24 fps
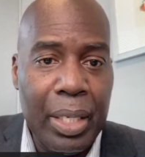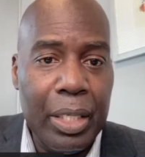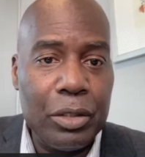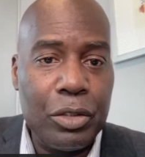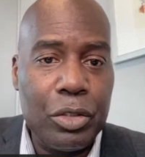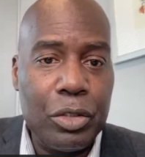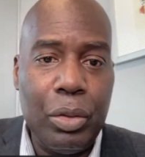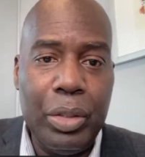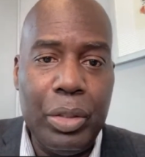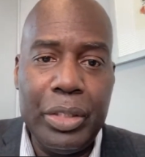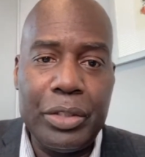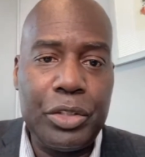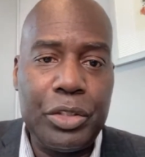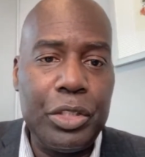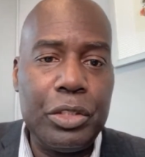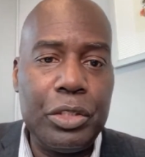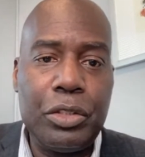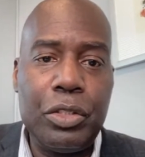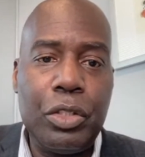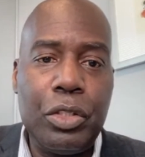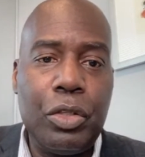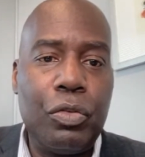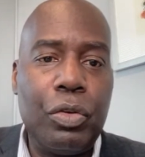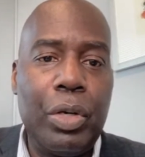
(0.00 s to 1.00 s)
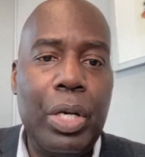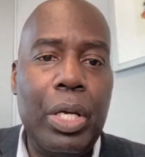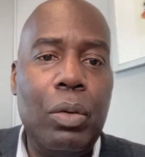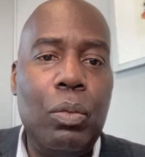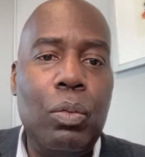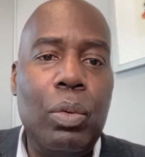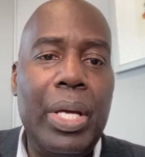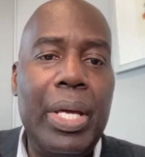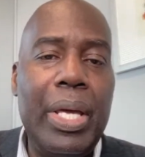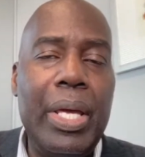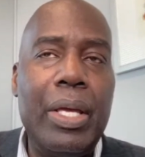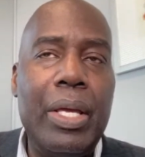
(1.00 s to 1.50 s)
And so it's just a great
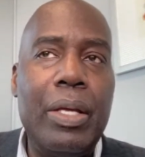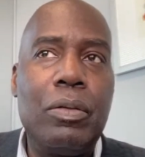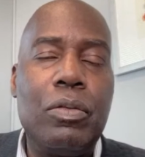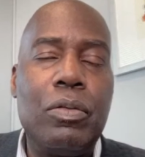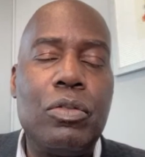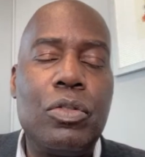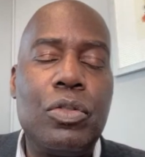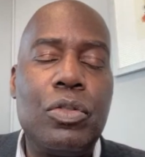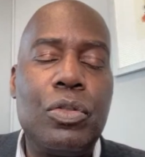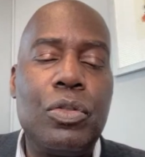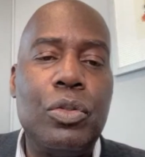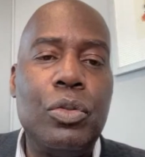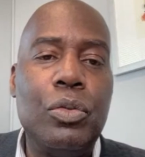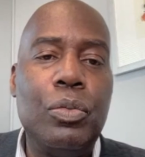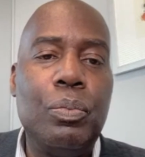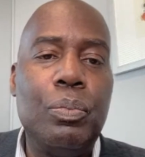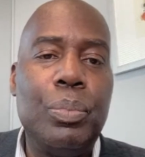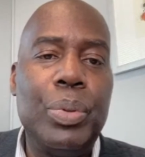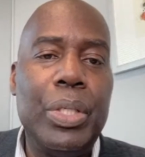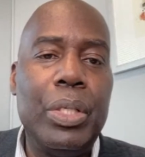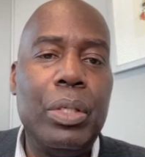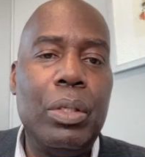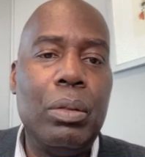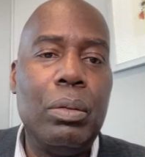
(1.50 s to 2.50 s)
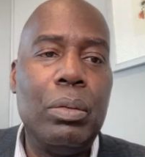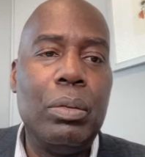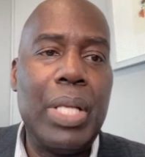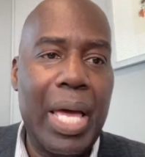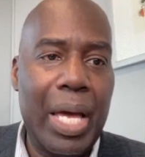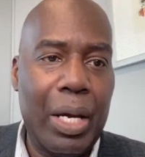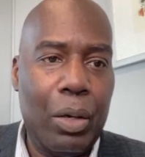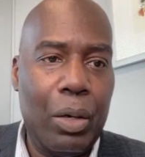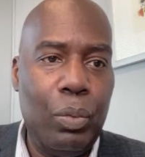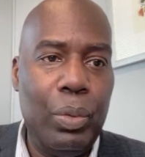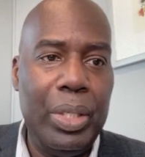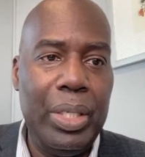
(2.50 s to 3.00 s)
way to build
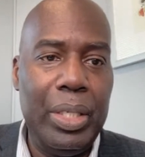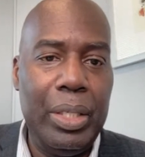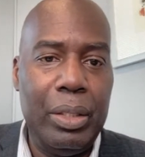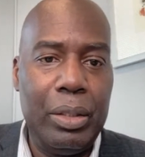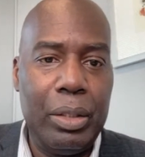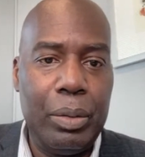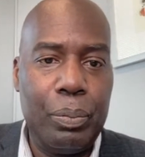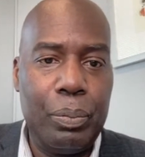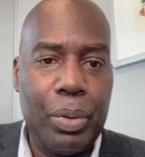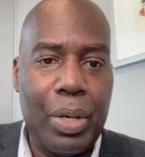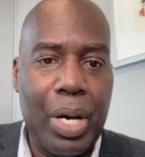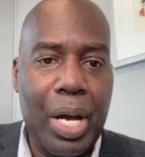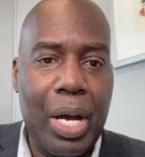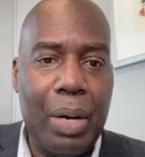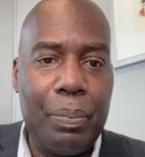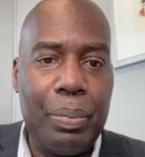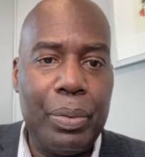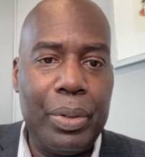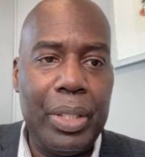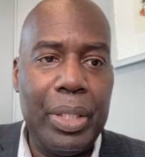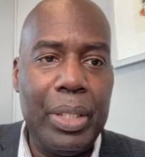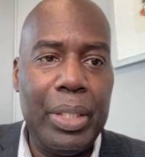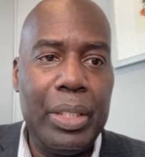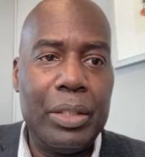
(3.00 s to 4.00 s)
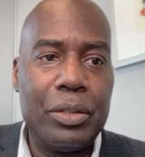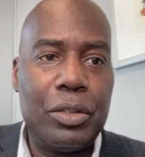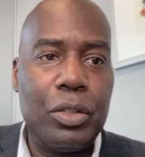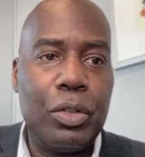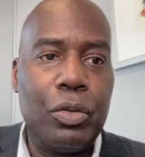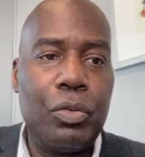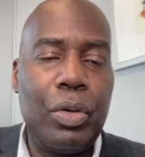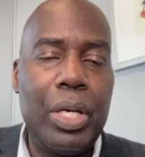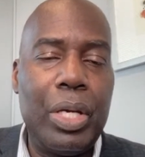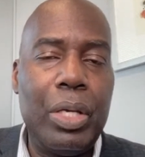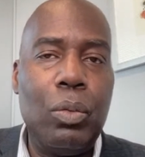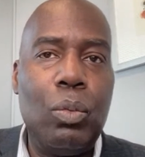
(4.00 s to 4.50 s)
equity in the property. It's
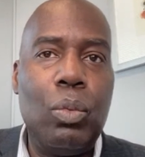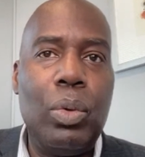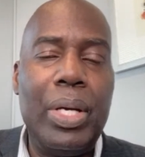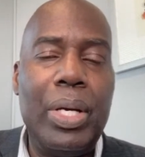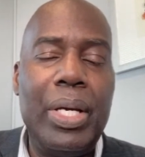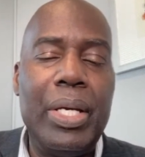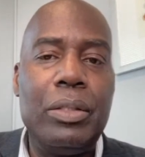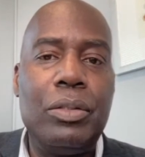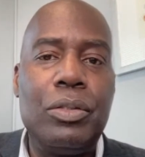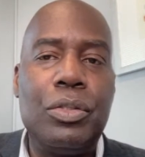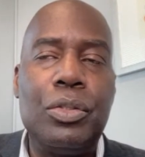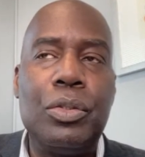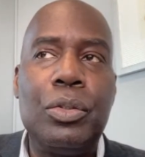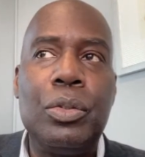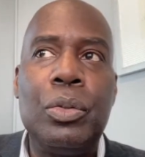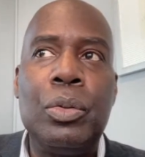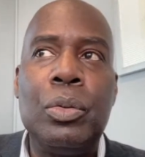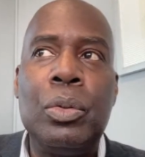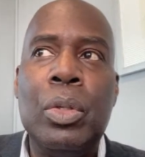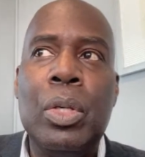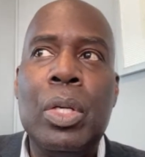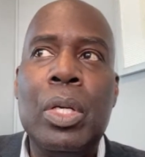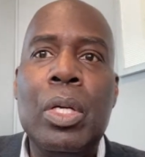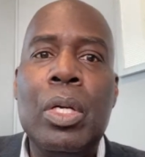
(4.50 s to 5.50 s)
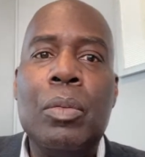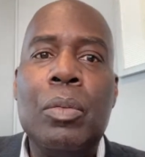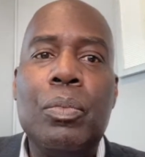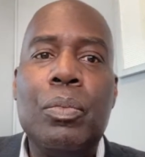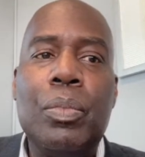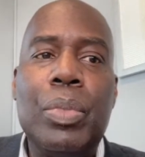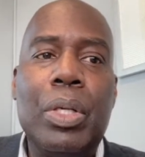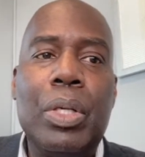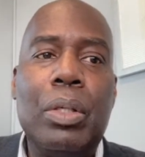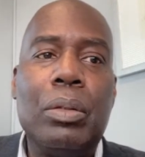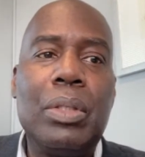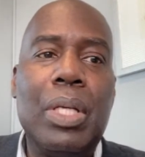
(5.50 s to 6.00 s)
a great way to
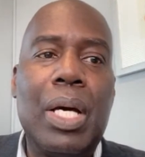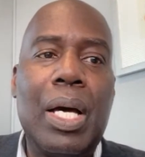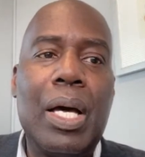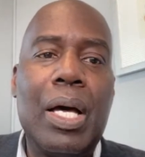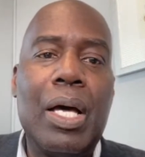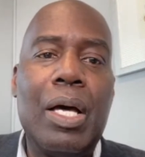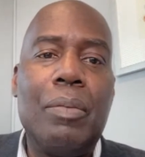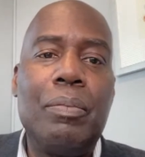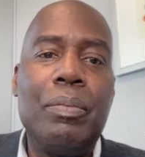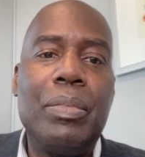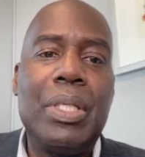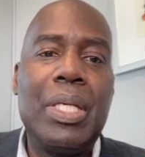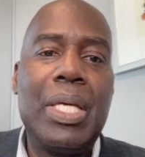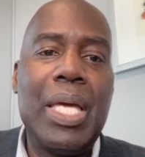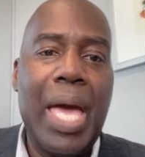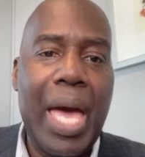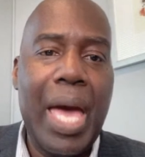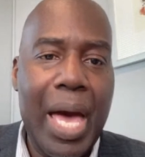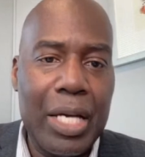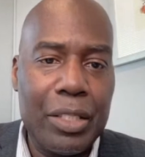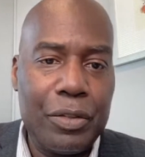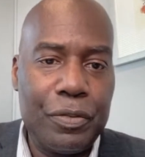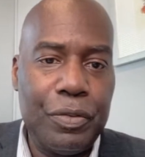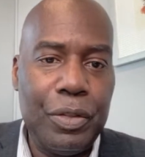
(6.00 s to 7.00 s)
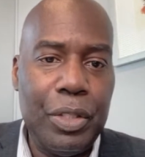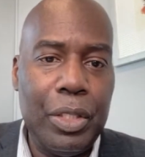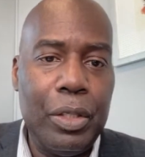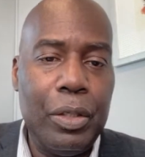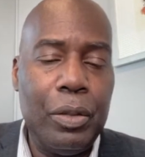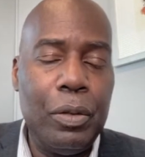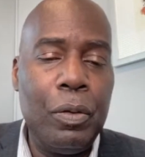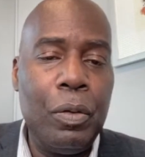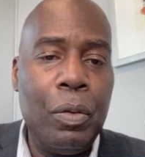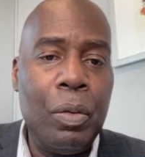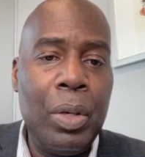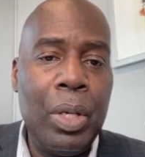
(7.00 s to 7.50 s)
build cash
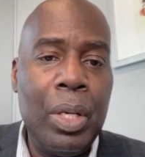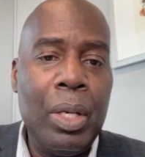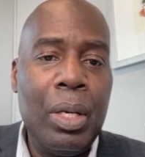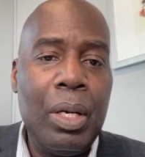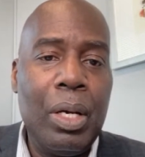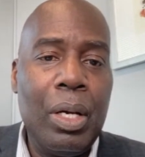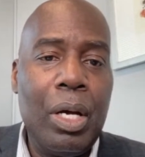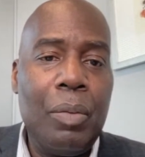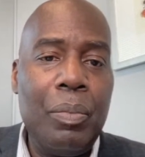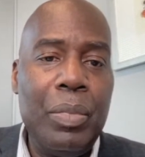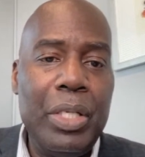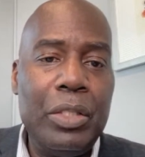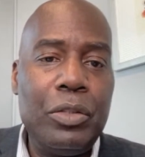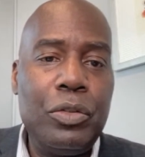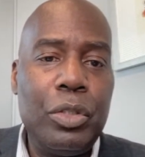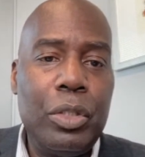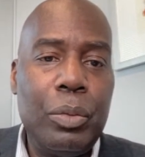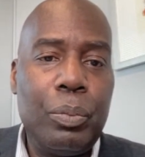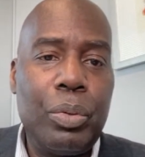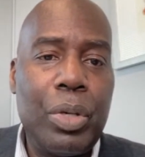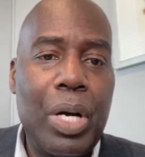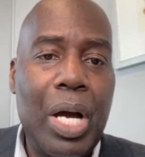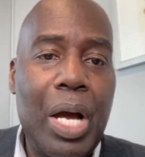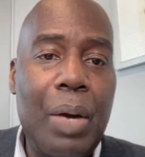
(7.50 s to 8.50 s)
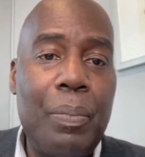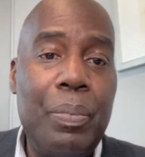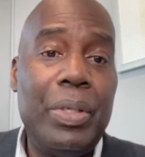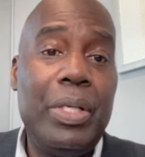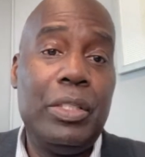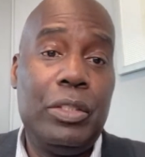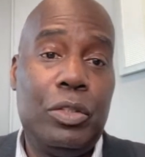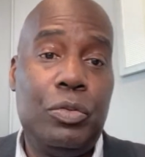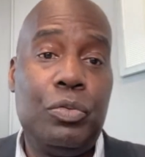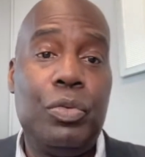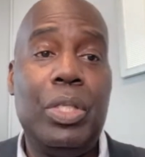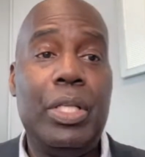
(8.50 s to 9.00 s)
flow into the
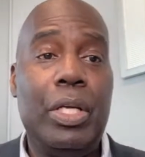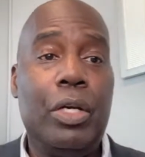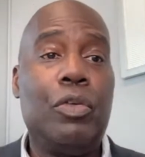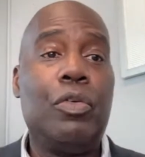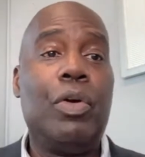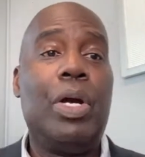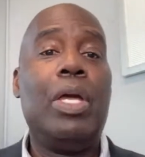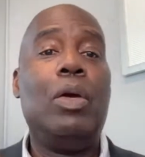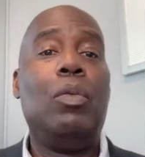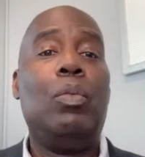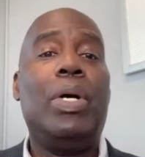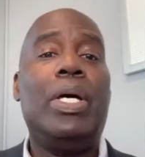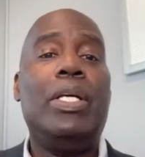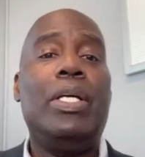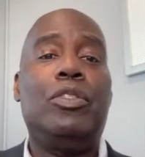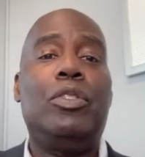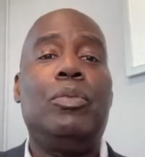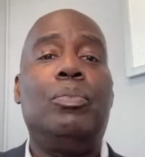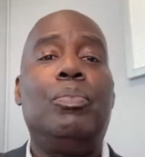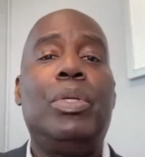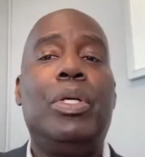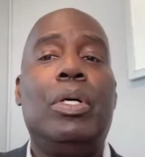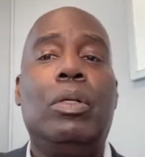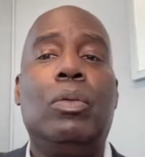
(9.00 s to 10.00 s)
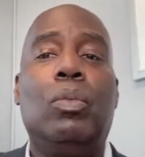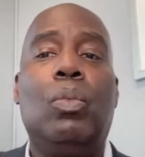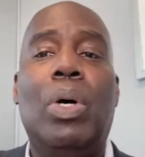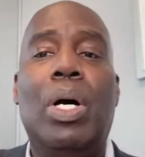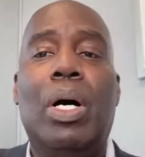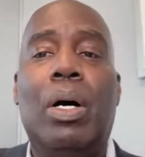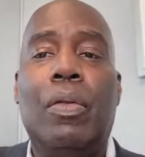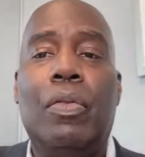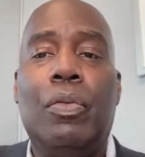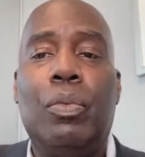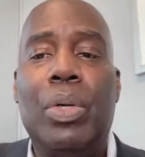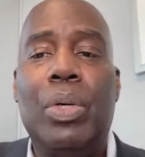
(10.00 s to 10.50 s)
property. And it's really a great way to build
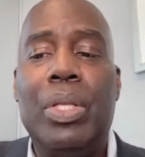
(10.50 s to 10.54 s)
wealth.